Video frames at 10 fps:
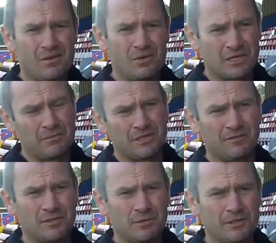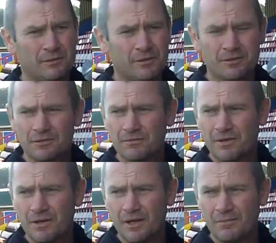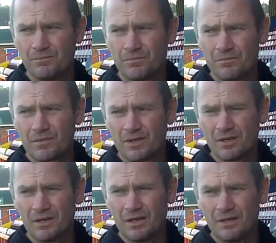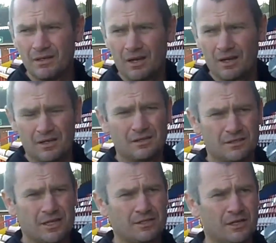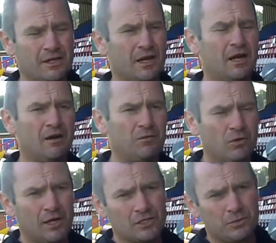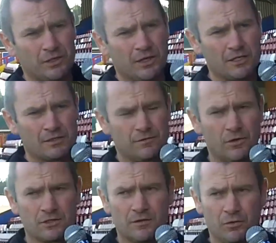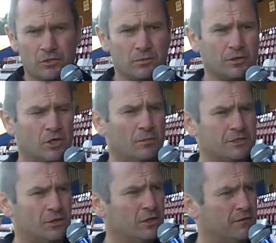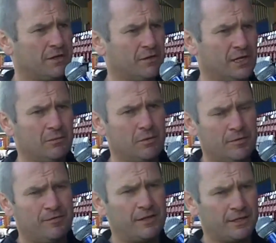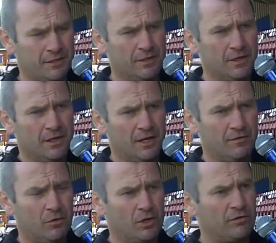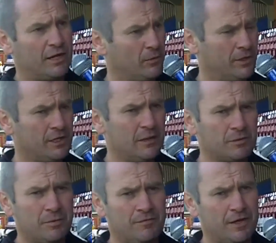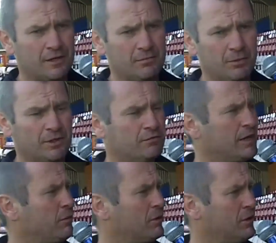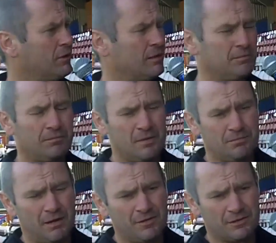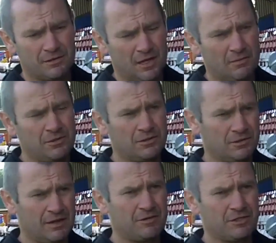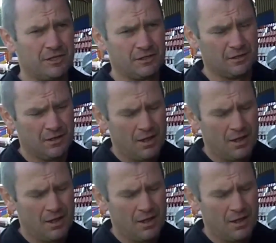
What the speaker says: Which happens at this place, to be honest. And I can sense it. Like I thought last week against Ferguson, I thought some of the comments I heard after the game were pathetic, and I thought the write-up on the game was pathetic. But in right what along, I'm embarrassed. Hamsey's devastated.